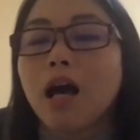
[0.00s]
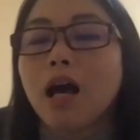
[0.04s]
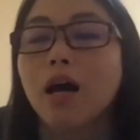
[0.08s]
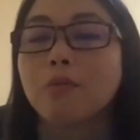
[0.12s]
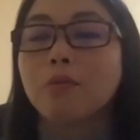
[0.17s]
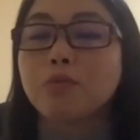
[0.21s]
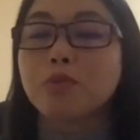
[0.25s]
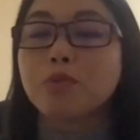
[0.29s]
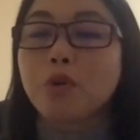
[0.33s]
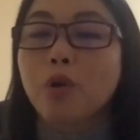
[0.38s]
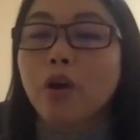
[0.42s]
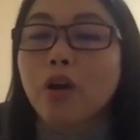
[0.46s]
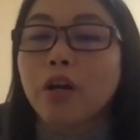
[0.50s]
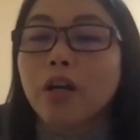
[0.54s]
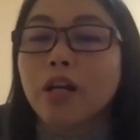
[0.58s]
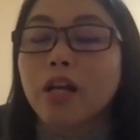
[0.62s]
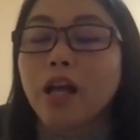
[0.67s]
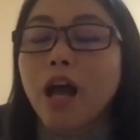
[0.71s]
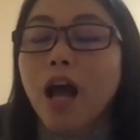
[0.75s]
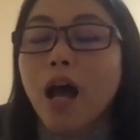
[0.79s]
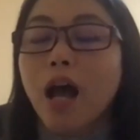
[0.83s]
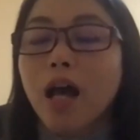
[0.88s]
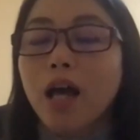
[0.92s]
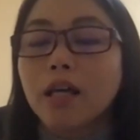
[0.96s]
I'm sorry.
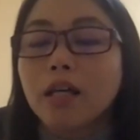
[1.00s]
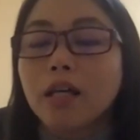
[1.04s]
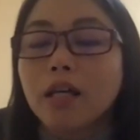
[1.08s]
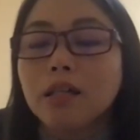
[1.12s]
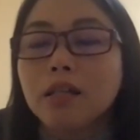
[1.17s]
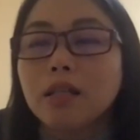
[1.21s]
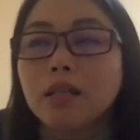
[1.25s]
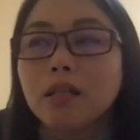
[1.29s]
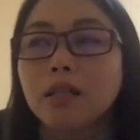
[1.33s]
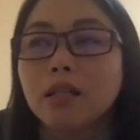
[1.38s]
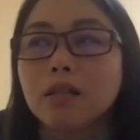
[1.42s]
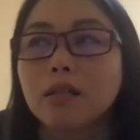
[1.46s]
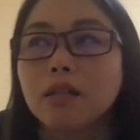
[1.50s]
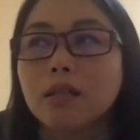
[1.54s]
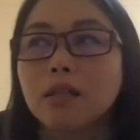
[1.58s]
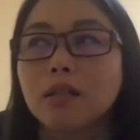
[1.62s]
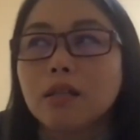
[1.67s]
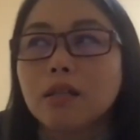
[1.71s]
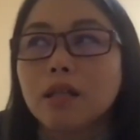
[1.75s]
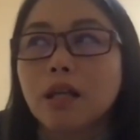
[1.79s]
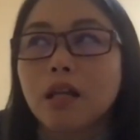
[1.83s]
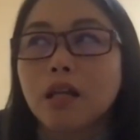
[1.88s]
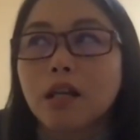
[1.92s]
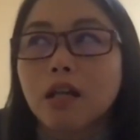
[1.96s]
I
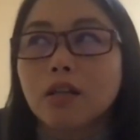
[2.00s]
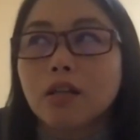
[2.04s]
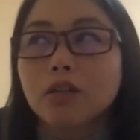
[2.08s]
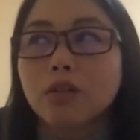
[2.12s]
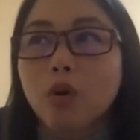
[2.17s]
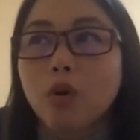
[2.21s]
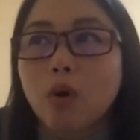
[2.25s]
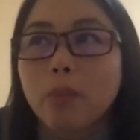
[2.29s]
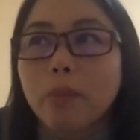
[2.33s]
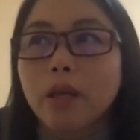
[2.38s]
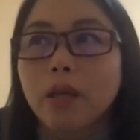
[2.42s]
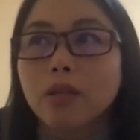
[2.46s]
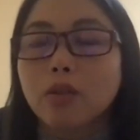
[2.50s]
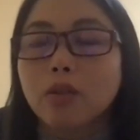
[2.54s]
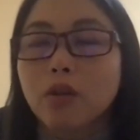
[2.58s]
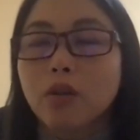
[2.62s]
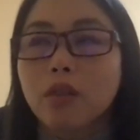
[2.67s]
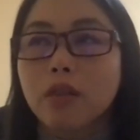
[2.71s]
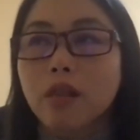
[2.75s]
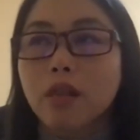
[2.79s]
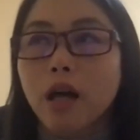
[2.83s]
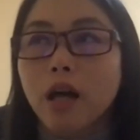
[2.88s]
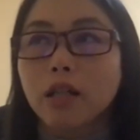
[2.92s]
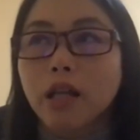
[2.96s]
cannot comment on
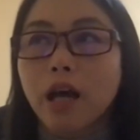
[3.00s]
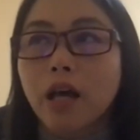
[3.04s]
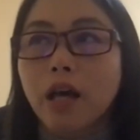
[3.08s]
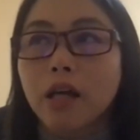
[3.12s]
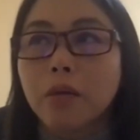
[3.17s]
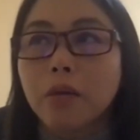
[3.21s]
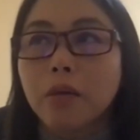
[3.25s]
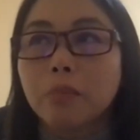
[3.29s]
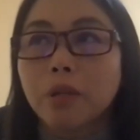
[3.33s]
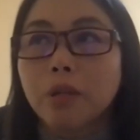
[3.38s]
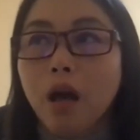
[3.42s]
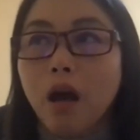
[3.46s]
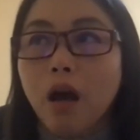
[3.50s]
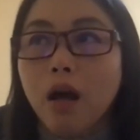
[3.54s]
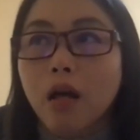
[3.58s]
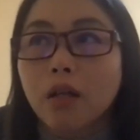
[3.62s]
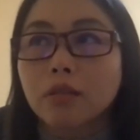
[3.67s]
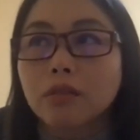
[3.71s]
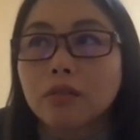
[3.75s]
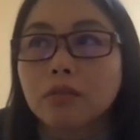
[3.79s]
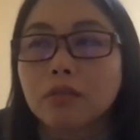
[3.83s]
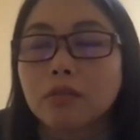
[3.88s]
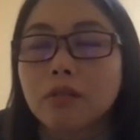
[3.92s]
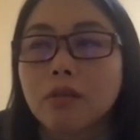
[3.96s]
that. I am not
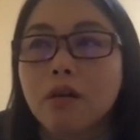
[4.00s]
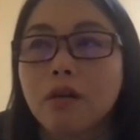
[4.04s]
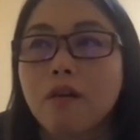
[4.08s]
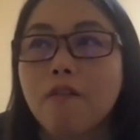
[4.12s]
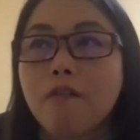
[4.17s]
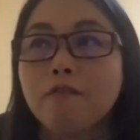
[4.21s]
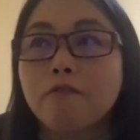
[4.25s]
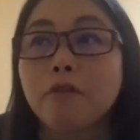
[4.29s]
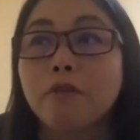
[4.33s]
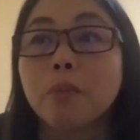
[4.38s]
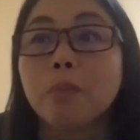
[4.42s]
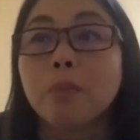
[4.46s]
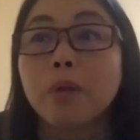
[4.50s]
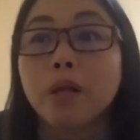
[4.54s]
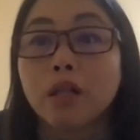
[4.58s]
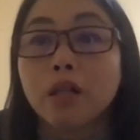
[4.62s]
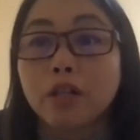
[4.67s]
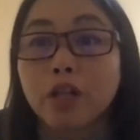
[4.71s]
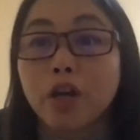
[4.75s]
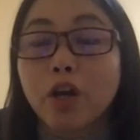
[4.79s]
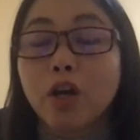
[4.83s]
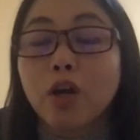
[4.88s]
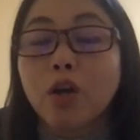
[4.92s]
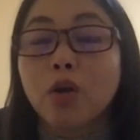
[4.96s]

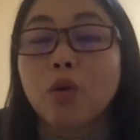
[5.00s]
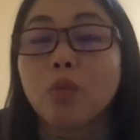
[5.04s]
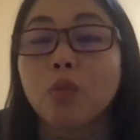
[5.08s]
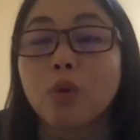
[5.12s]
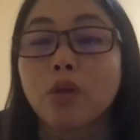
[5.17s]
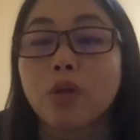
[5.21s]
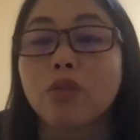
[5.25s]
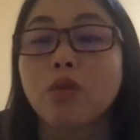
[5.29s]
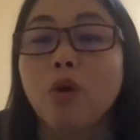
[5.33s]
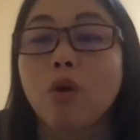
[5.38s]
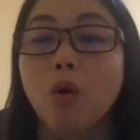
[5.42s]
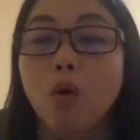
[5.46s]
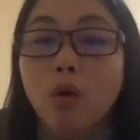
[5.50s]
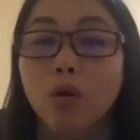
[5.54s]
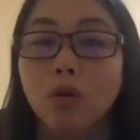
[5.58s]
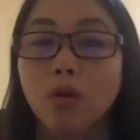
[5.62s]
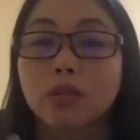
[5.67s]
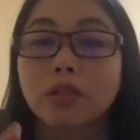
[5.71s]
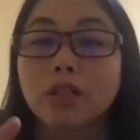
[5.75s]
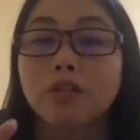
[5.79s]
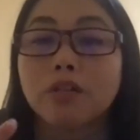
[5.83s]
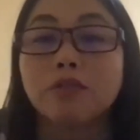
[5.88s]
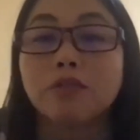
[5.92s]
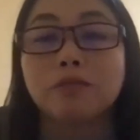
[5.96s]
familiar with all
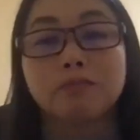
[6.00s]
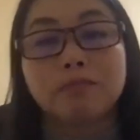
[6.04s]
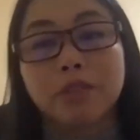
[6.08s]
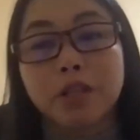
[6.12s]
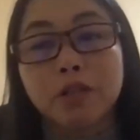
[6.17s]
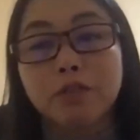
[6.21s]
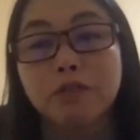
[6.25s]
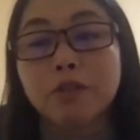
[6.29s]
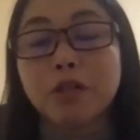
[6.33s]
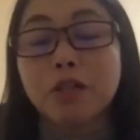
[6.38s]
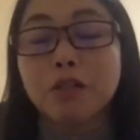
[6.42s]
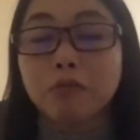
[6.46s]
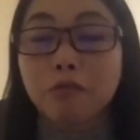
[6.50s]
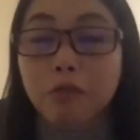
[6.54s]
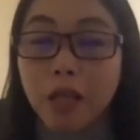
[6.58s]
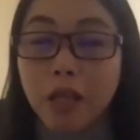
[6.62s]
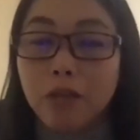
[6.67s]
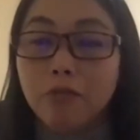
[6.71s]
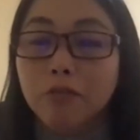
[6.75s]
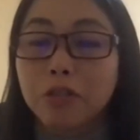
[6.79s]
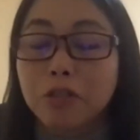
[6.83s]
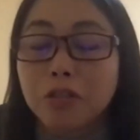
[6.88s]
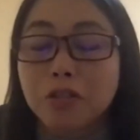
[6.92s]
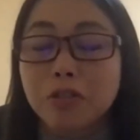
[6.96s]
the different
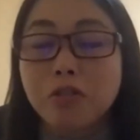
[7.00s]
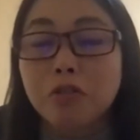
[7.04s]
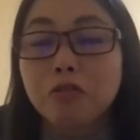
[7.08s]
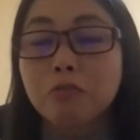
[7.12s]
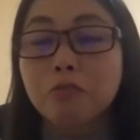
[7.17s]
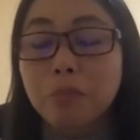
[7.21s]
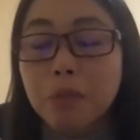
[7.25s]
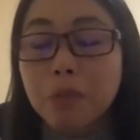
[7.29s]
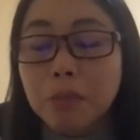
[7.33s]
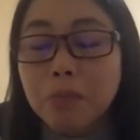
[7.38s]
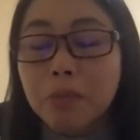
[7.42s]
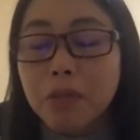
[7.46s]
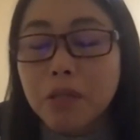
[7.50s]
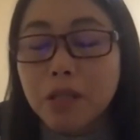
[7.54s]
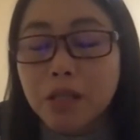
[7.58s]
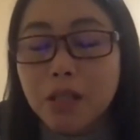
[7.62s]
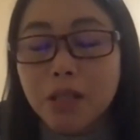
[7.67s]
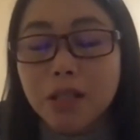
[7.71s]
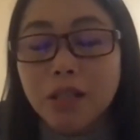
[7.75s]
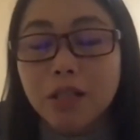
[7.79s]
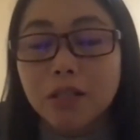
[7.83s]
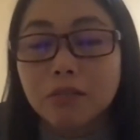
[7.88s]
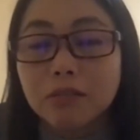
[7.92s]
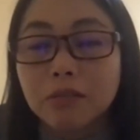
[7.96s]
flavors of
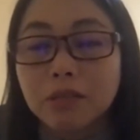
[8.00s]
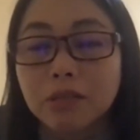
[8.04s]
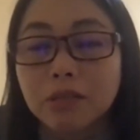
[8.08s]
PPE.